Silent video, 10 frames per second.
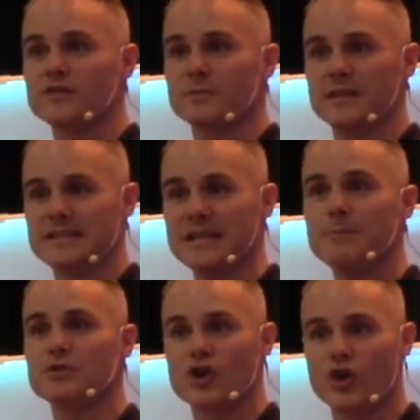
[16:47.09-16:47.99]
some of the
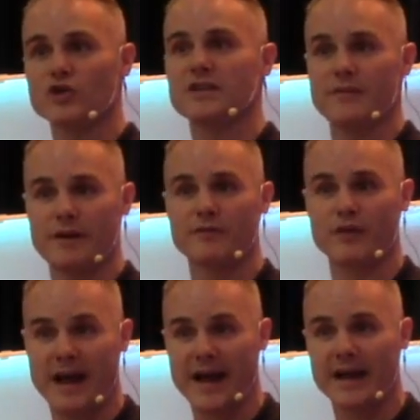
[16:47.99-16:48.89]
deepest hurts I've ever
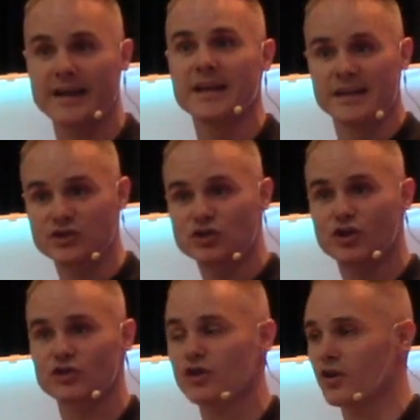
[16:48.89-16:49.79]
had is
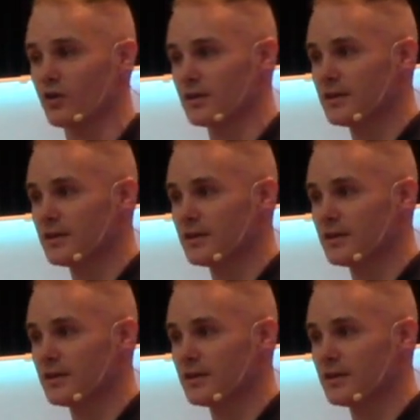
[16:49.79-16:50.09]
church hurt.